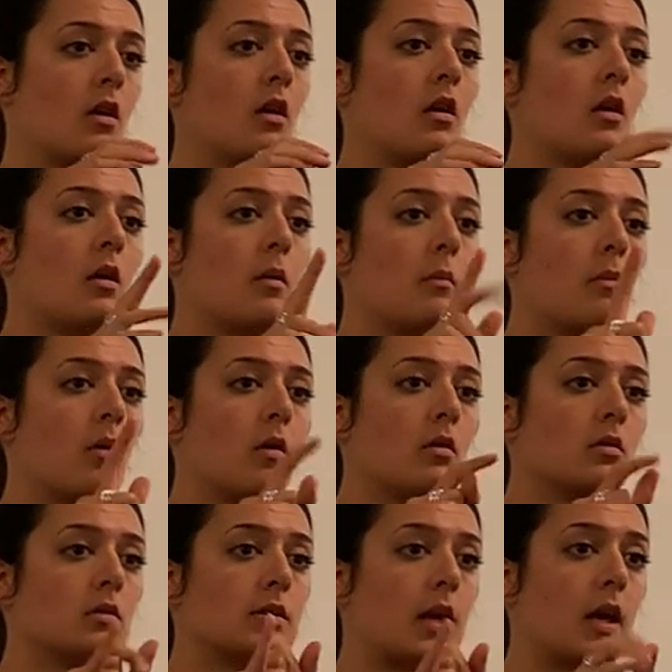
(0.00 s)
Several
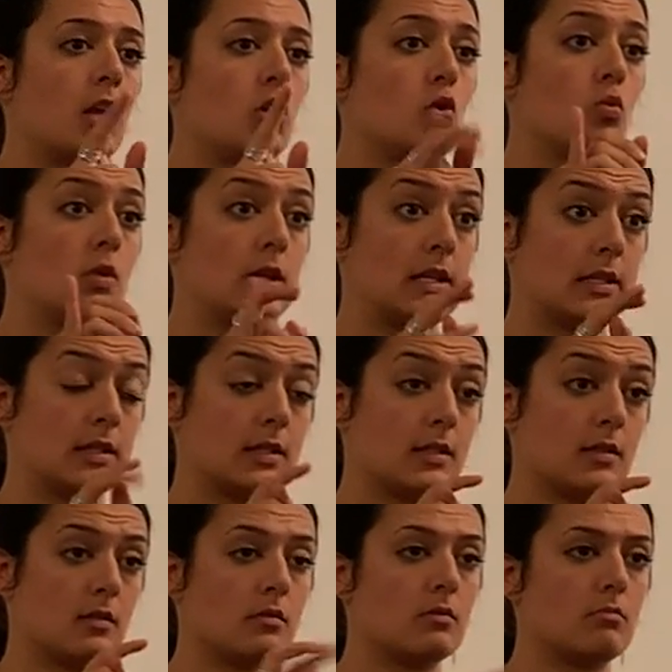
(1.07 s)
independent units, right?
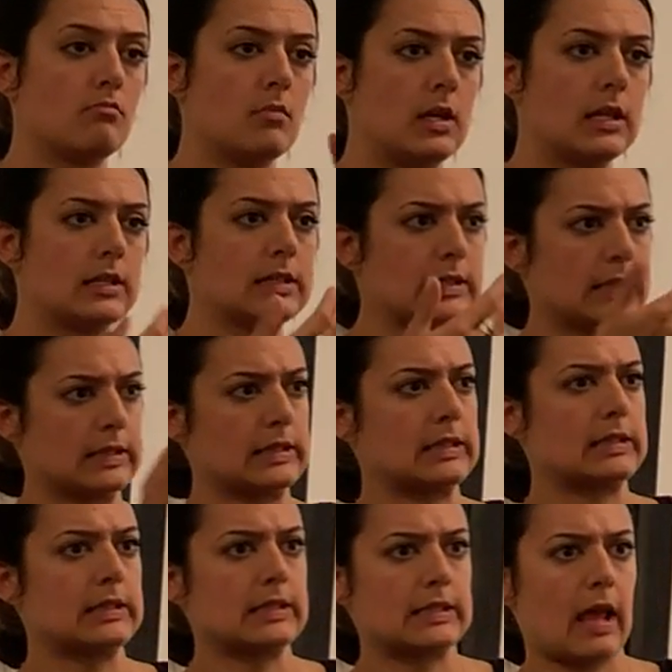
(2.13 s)
If they're all
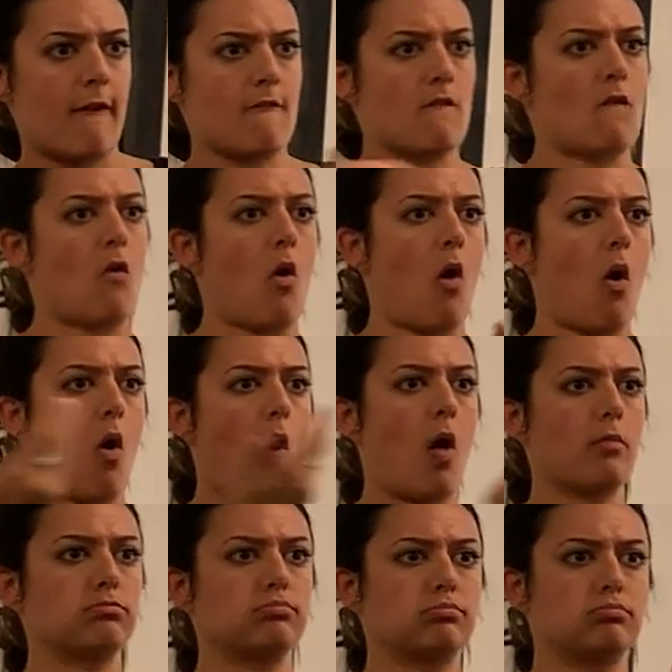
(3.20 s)
independent from each other,
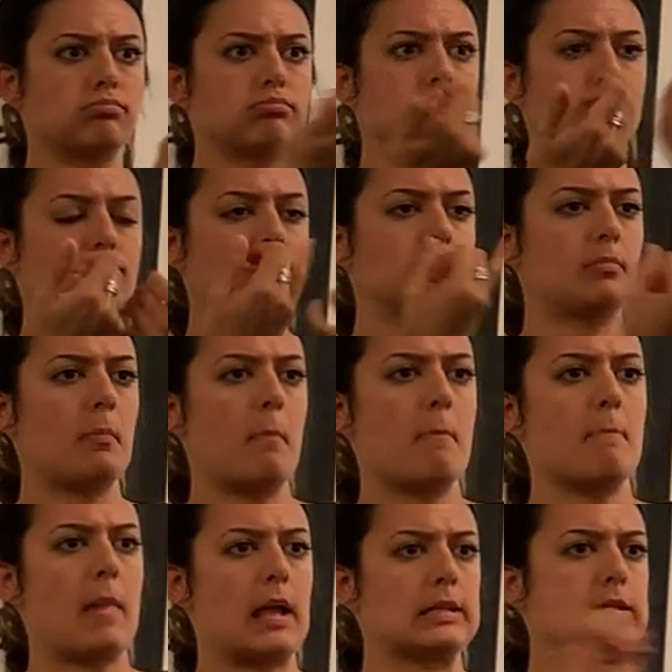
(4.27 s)
are they connected by
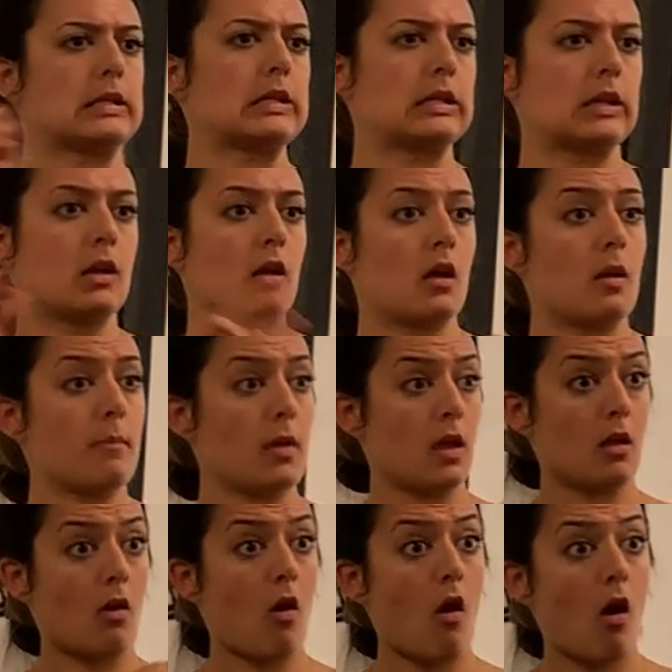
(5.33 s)
gap junctions?
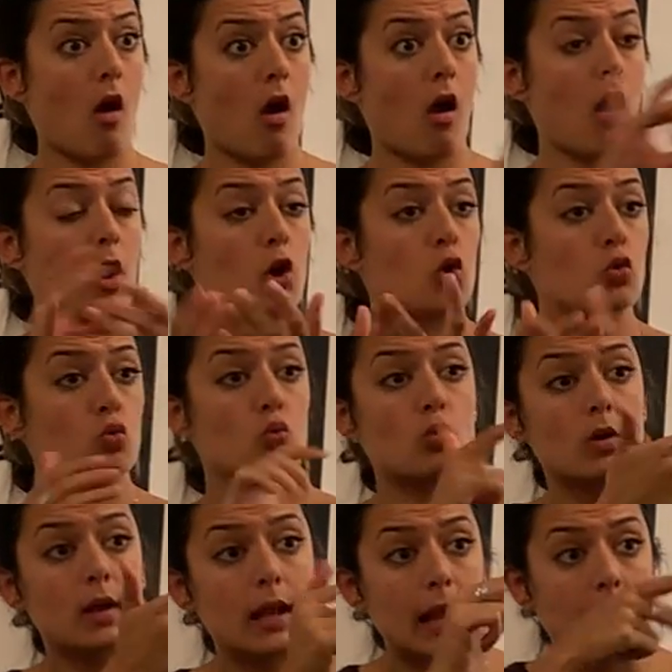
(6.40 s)

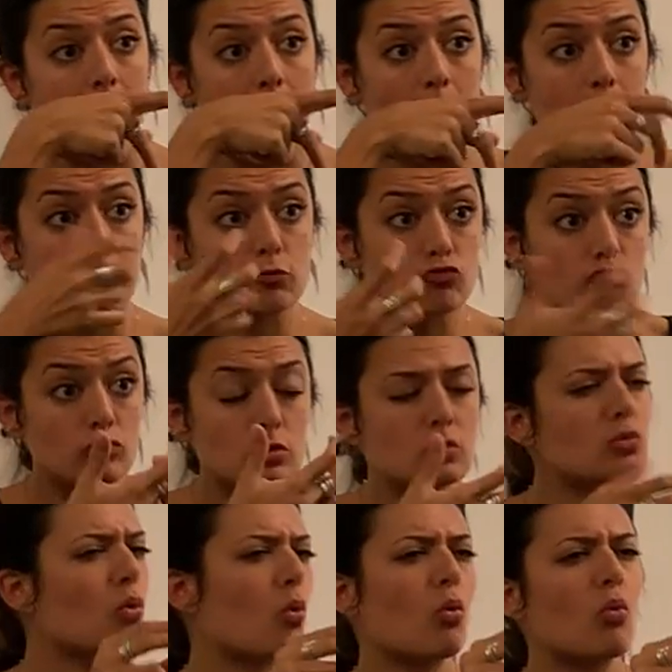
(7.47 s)
No, don't want that,
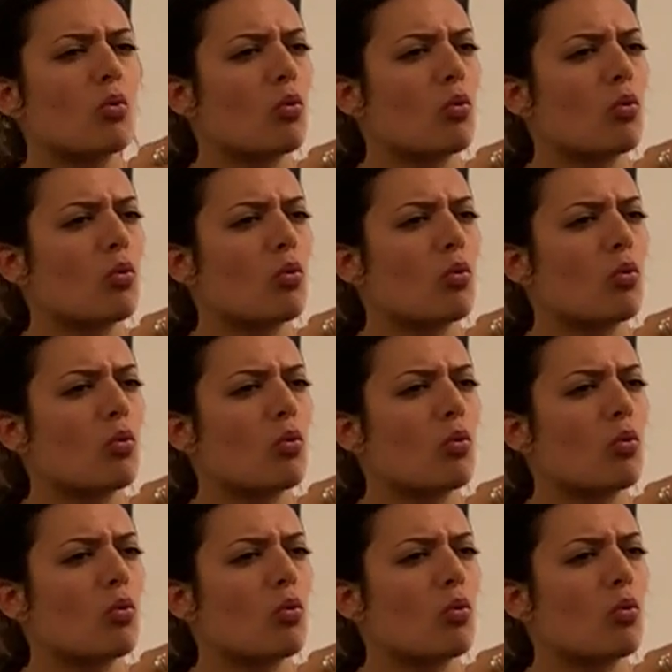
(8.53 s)
right?